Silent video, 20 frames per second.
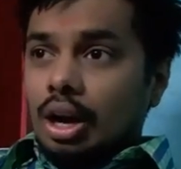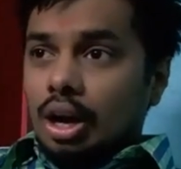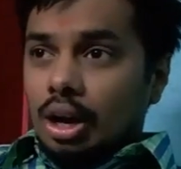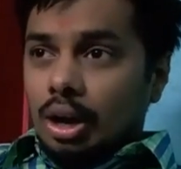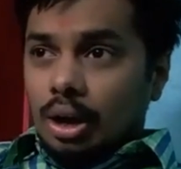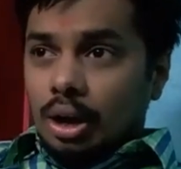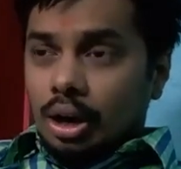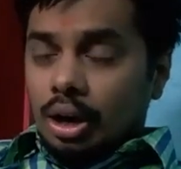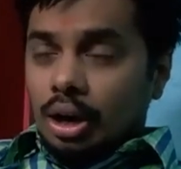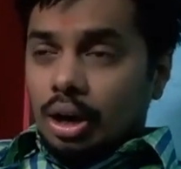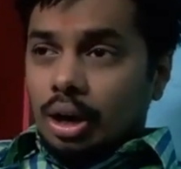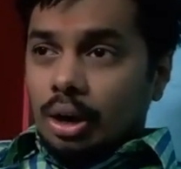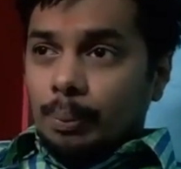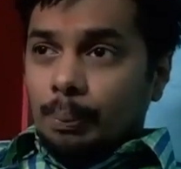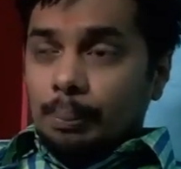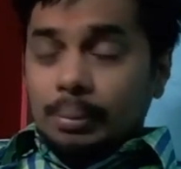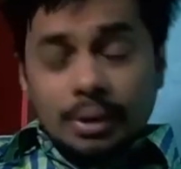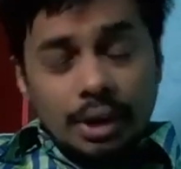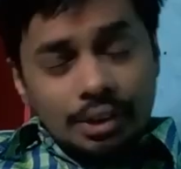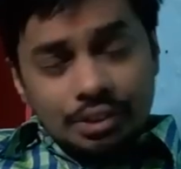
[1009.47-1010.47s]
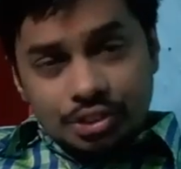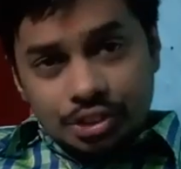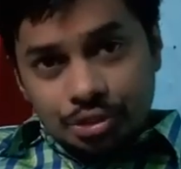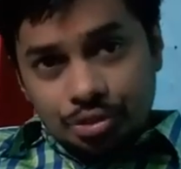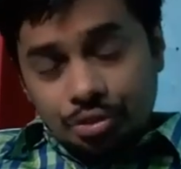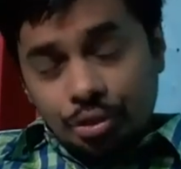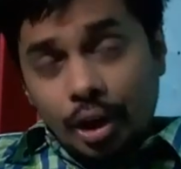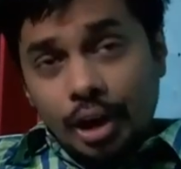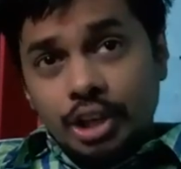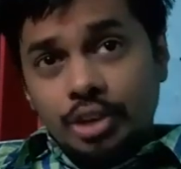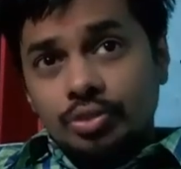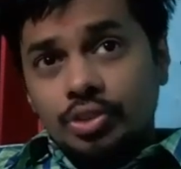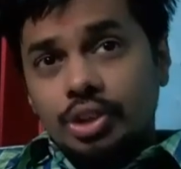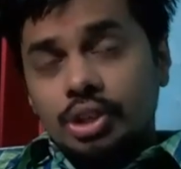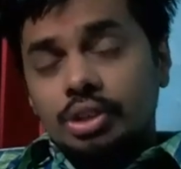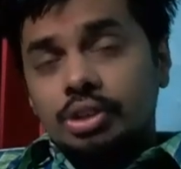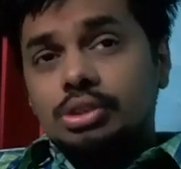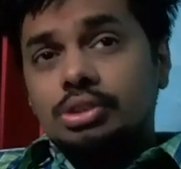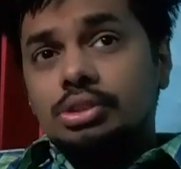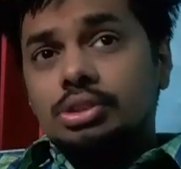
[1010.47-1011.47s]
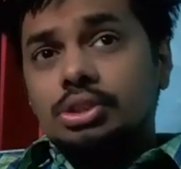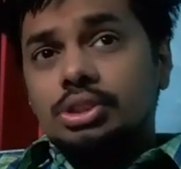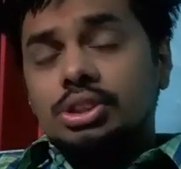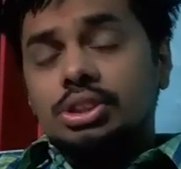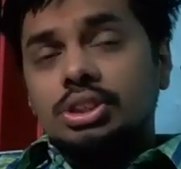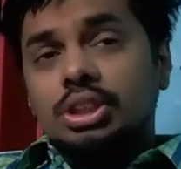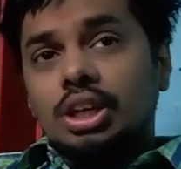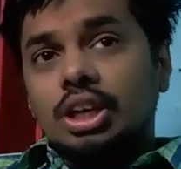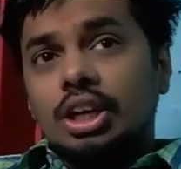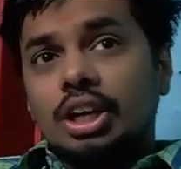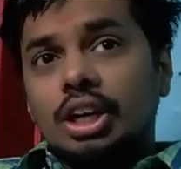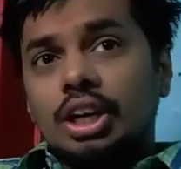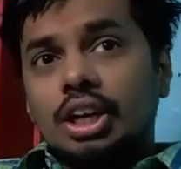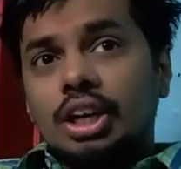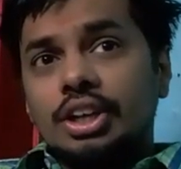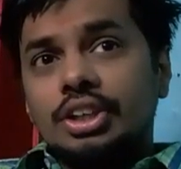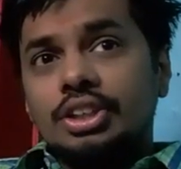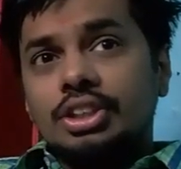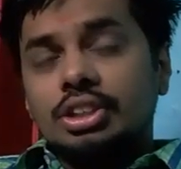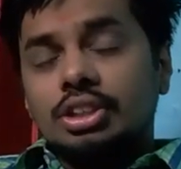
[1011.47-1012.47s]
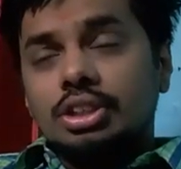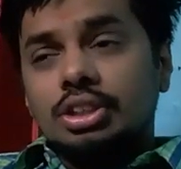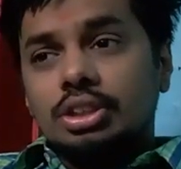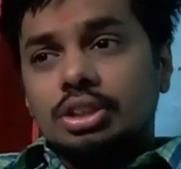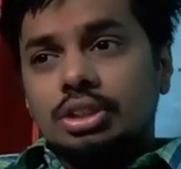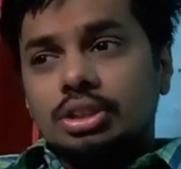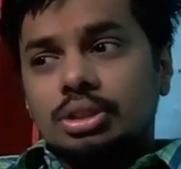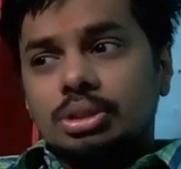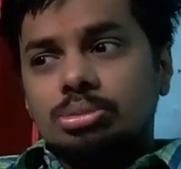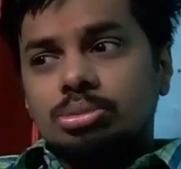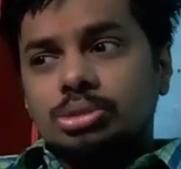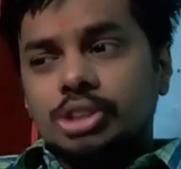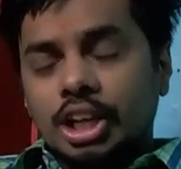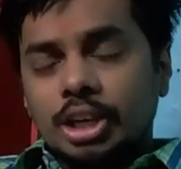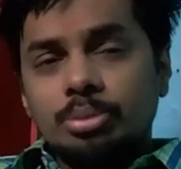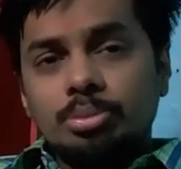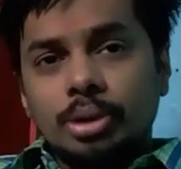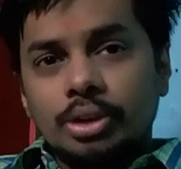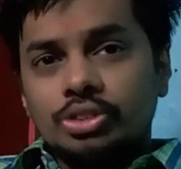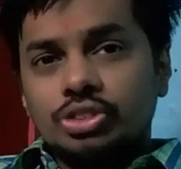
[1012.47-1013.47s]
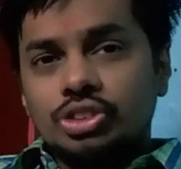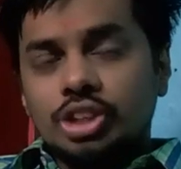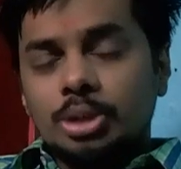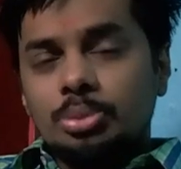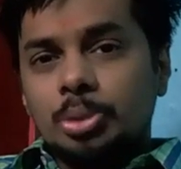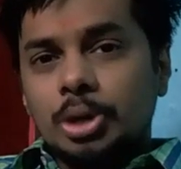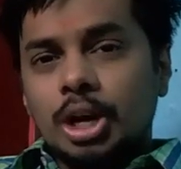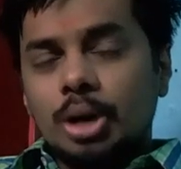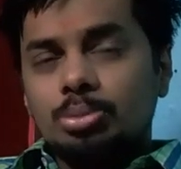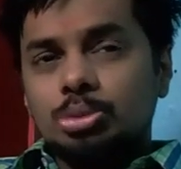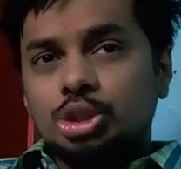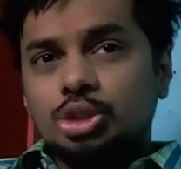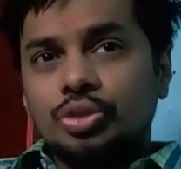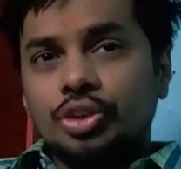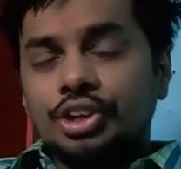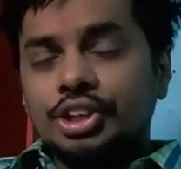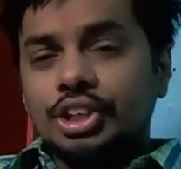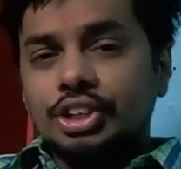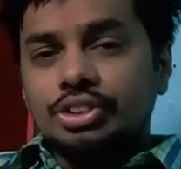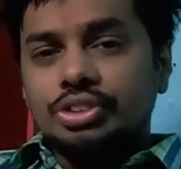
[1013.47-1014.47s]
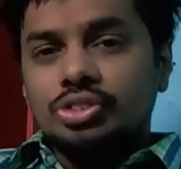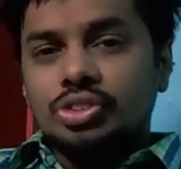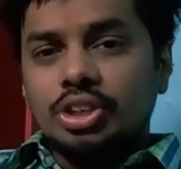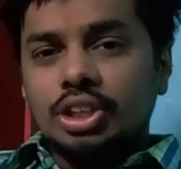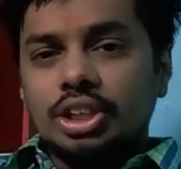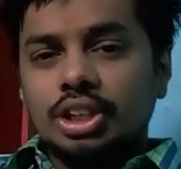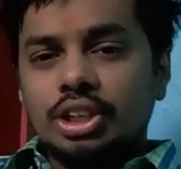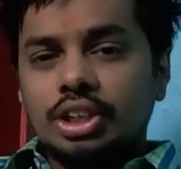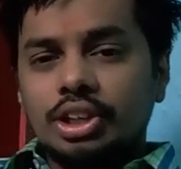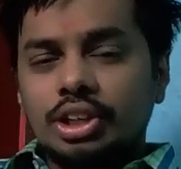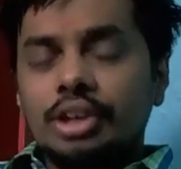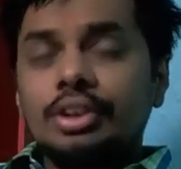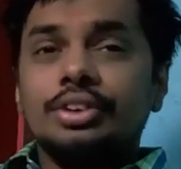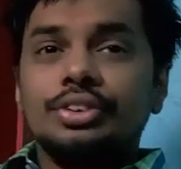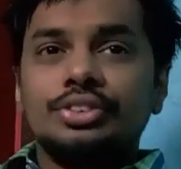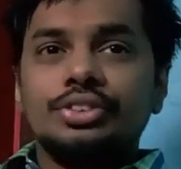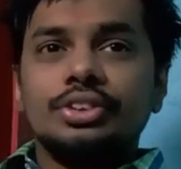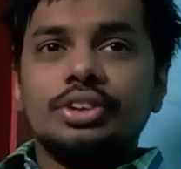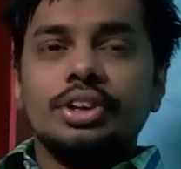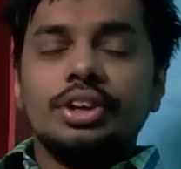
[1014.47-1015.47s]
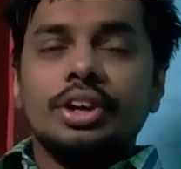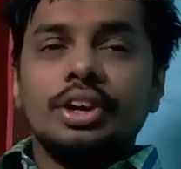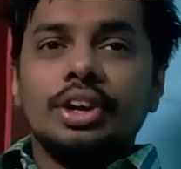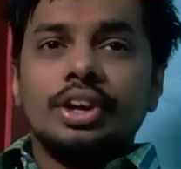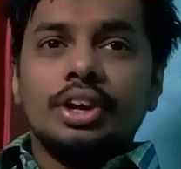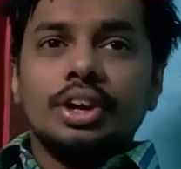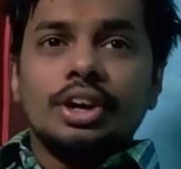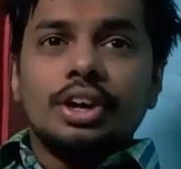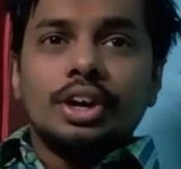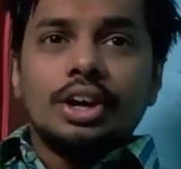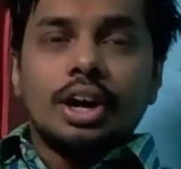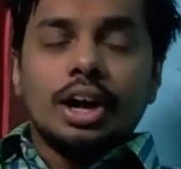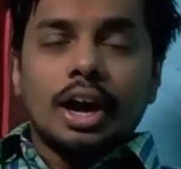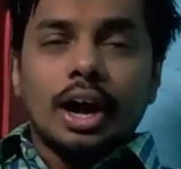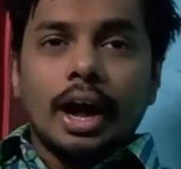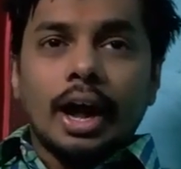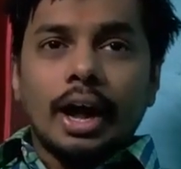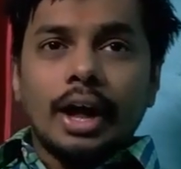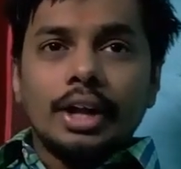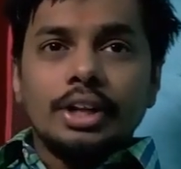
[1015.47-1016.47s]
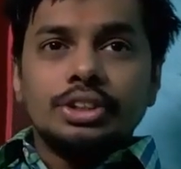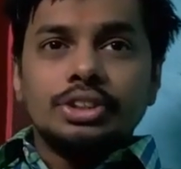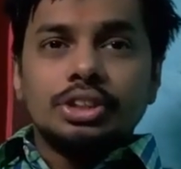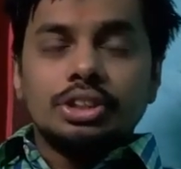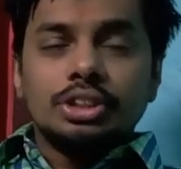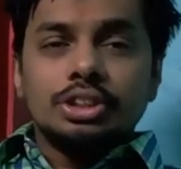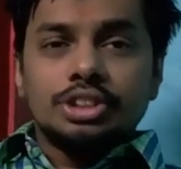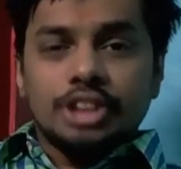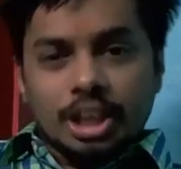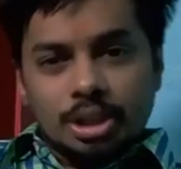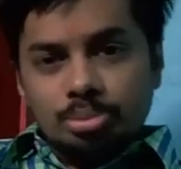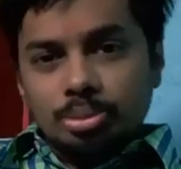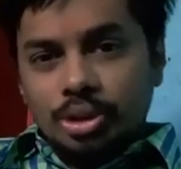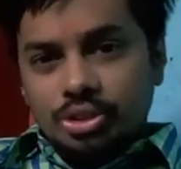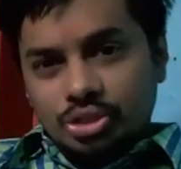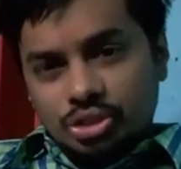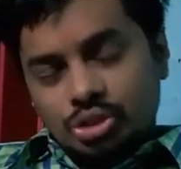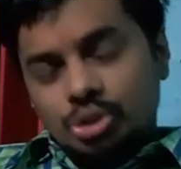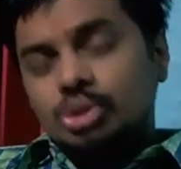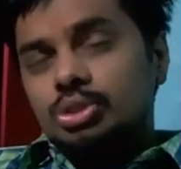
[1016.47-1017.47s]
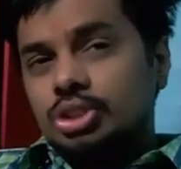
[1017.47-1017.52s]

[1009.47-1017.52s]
plus 5 years and 10 months, that becomes 23 years and 10 months.